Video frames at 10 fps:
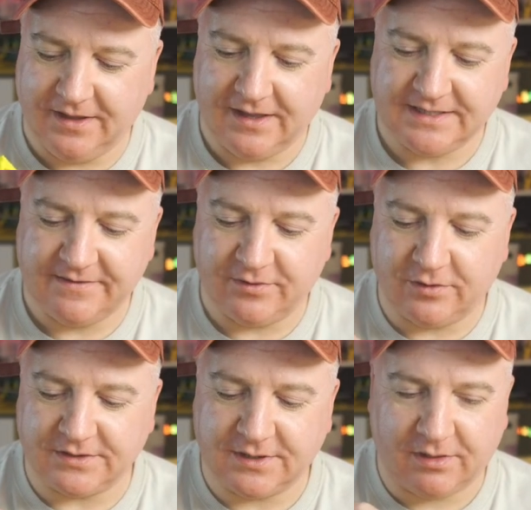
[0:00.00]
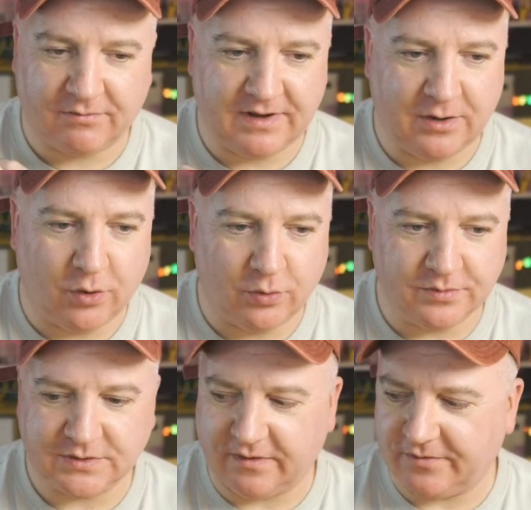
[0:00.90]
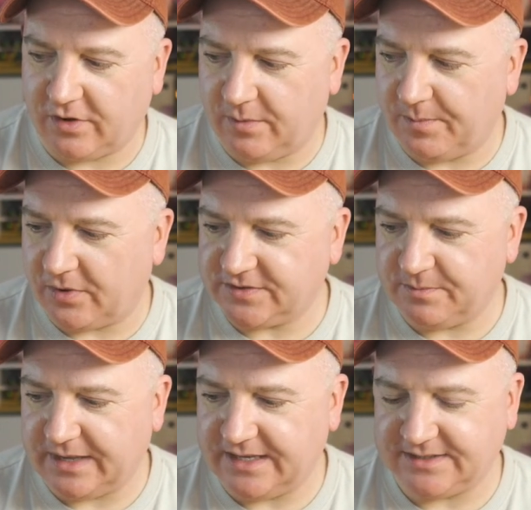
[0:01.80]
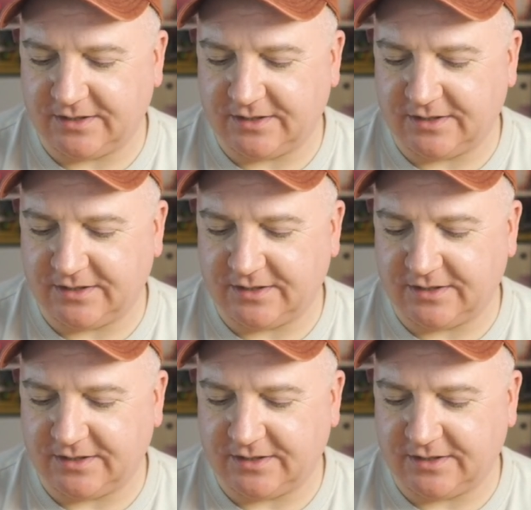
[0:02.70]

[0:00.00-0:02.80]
It's even got three holes, so I've got a bottom piece